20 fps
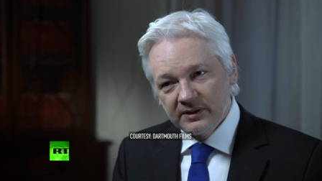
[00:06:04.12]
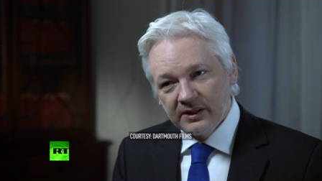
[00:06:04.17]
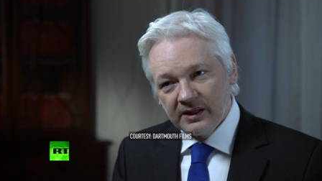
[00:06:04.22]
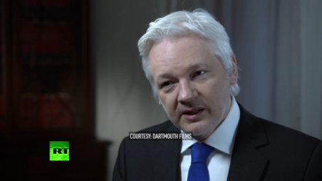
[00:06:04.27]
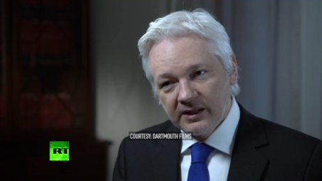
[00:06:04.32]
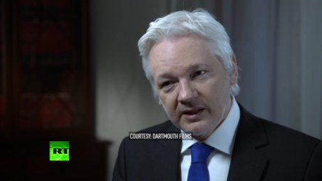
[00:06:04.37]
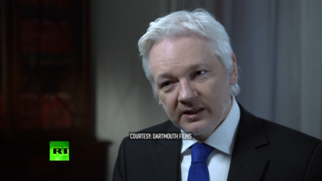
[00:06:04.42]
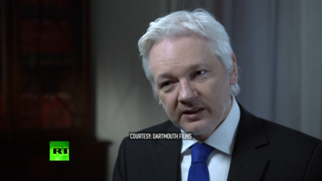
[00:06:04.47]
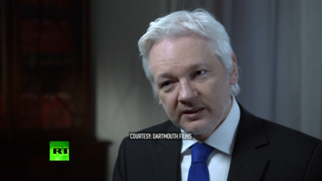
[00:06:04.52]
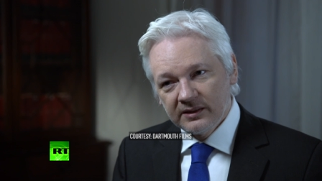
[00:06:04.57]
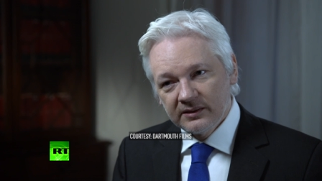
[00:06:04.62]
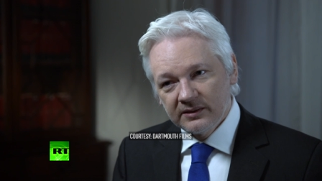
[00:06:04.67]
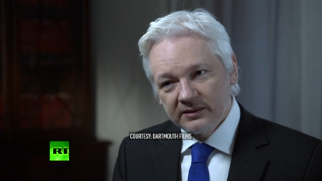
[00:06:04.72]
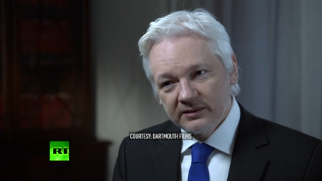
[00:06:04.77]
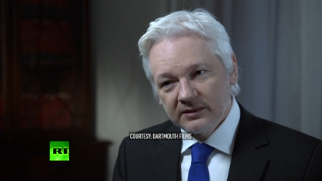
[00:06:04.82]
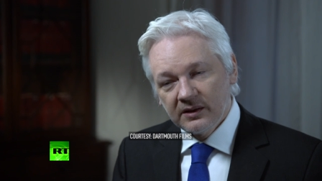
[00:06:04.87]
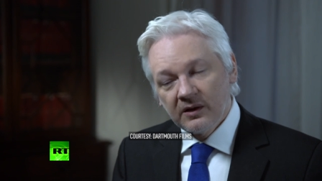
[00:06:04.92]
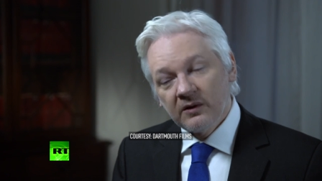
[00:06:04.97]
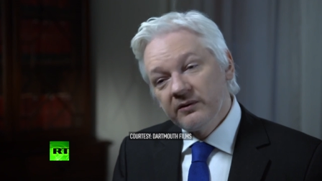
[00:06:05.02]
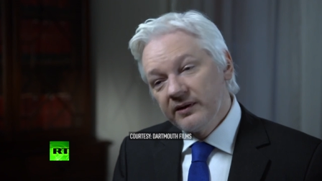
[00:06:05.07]
and
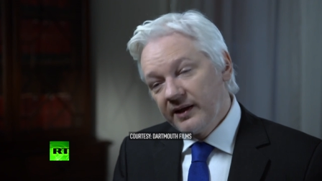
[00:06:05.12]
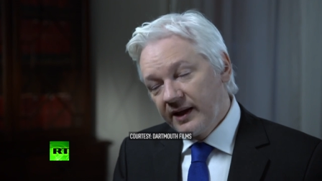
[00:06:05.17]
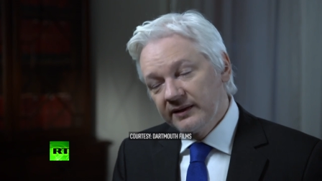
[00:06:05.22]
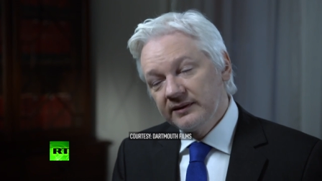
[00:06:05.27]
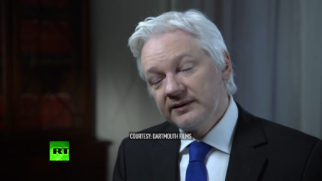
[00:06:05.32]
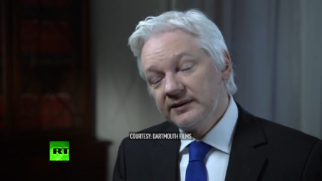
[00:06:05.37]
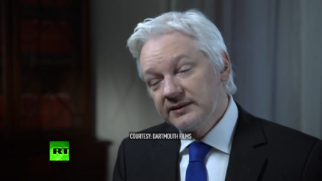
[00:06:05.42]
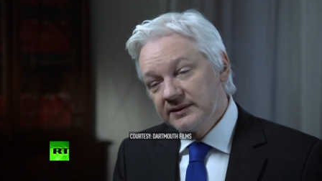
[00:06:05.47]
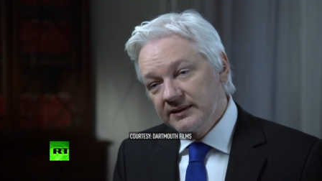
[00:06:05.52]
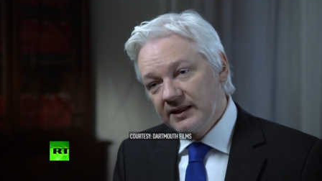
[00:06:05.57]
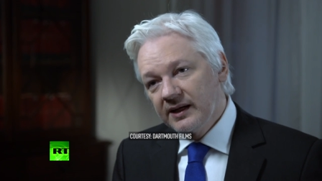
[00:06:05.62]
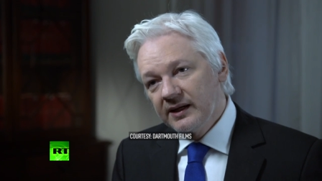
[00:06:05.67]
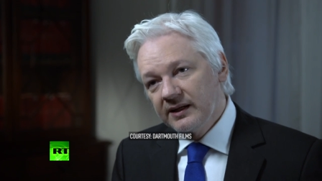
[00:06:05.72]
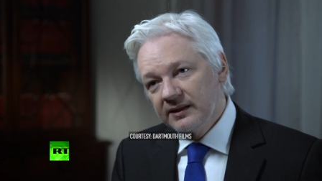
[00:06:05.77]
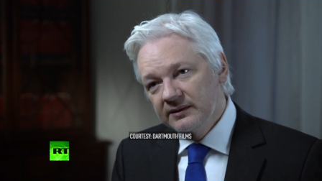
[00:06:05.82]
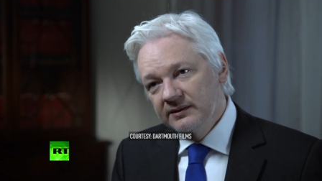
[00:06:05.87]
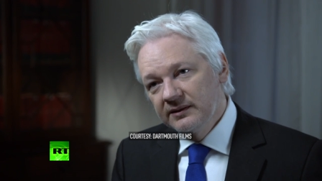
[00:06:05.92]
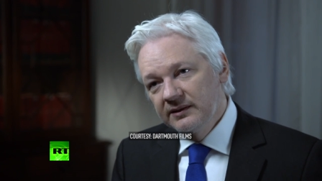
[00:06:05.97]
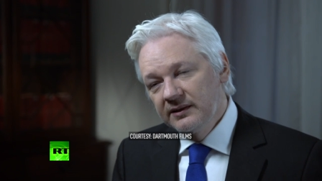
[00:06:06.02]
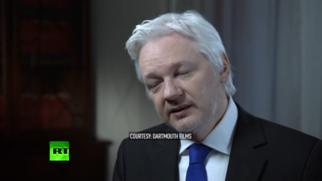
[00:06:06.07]
Qatar
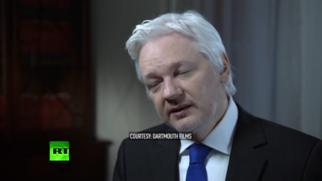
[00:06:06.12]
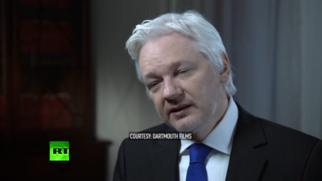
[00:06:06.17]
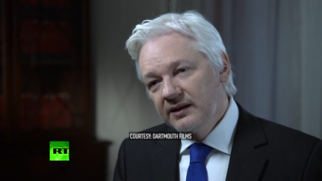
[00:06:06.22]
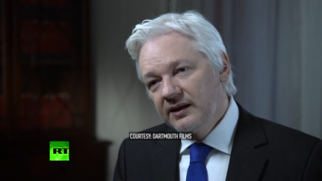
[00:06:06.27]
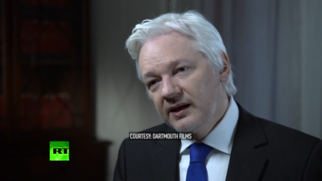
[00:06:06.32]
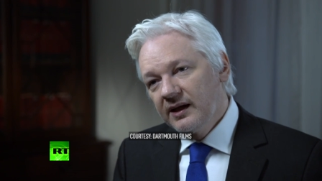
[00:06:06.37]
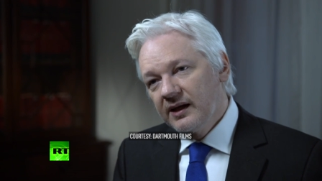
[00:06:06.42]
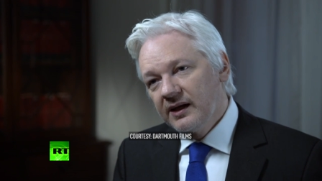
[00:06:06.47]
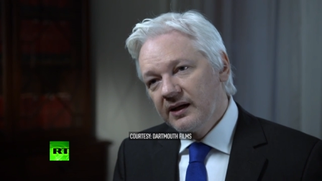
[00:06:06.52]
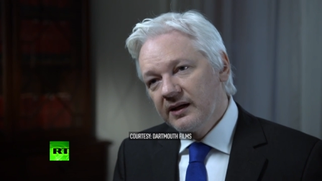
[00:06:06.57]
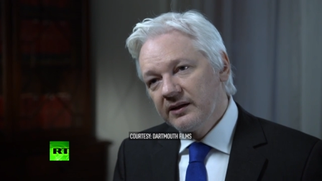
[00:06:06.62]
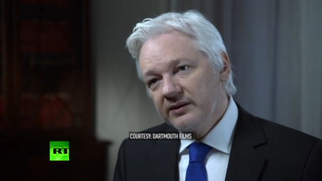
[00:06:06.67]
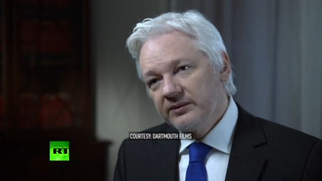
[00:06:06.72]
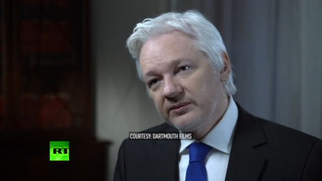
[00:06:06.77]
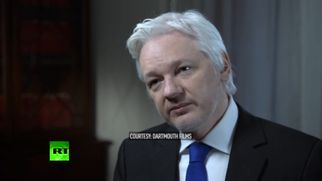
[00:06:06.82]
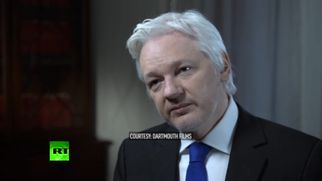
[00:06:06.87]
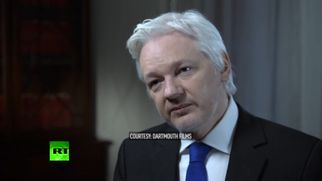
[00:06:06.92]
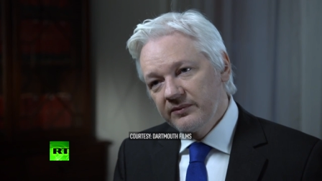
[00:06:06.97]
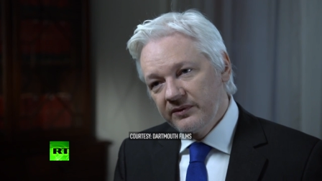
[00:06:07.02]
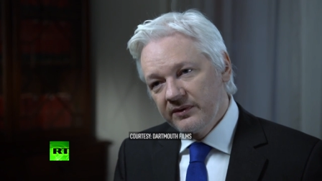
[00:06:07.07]

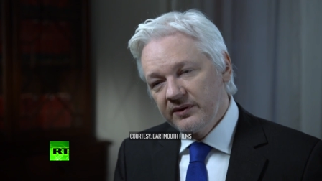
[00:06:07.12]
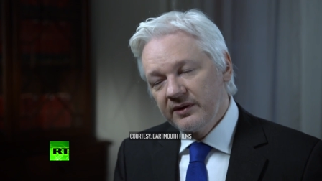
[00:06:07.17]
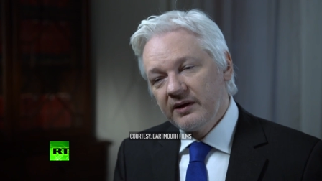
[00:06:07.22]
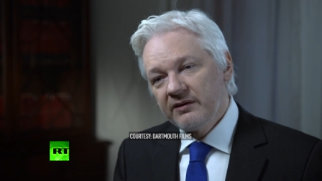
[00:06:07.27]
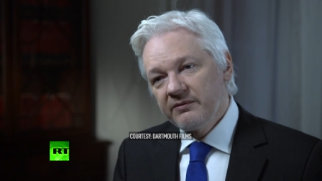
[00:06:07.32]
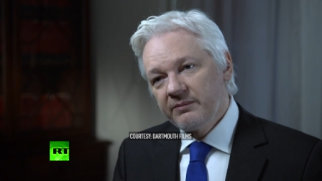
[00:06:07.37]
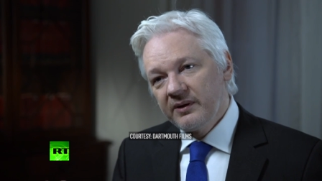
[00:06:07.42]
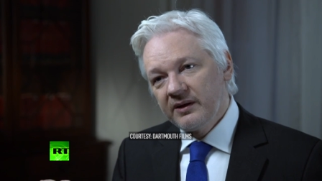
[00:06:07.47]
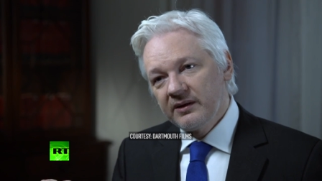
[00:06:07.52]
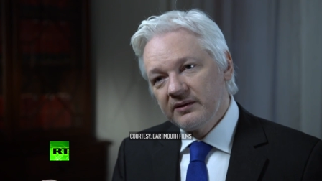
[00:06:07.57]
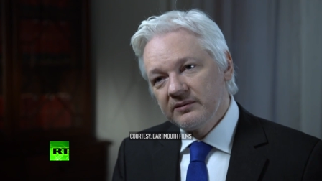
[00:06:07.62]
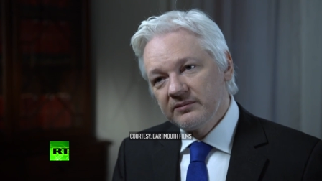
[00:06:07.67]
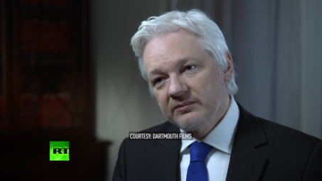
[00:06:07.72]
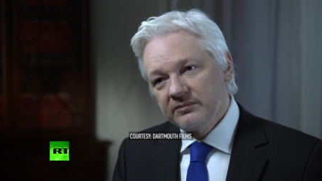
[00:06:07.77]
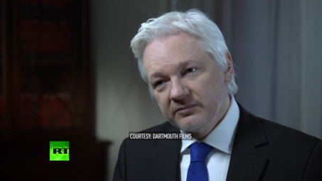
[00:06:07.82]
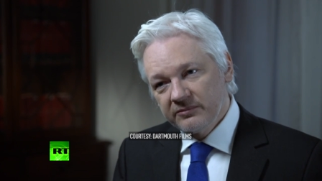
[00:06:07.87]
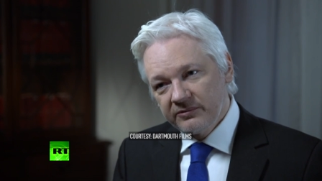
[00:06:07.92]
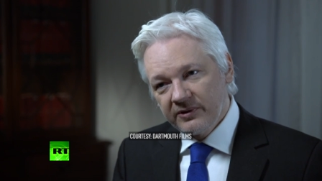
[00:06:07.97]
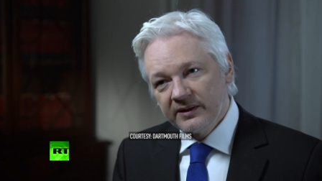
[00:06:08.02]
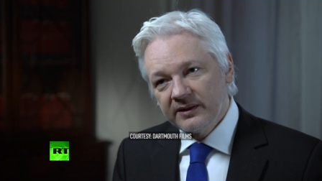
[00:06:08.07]
that have been
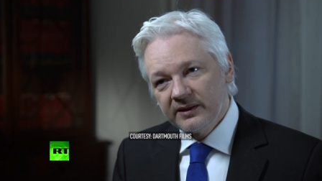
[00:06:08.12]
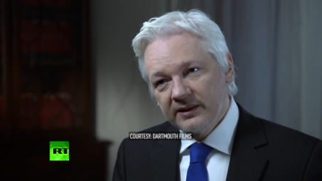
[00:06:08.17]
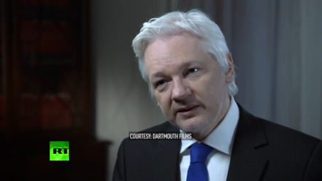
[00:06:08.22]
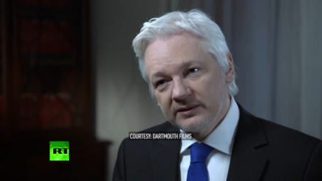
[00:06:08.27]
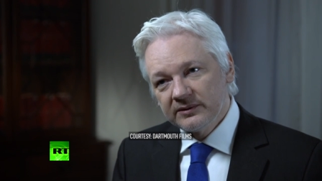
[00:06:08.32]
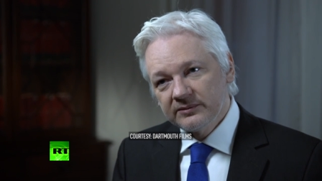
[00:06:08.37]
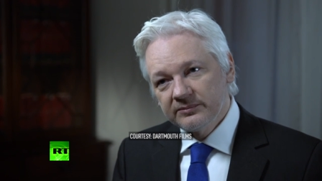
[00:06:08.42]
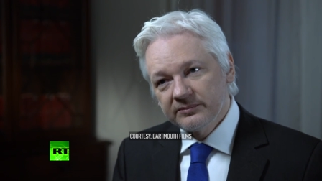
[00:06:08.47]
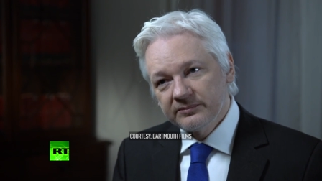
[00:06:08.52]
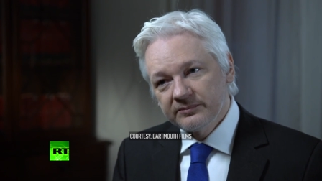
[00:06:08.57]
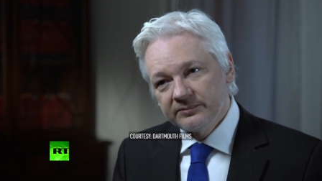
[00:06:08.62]
funding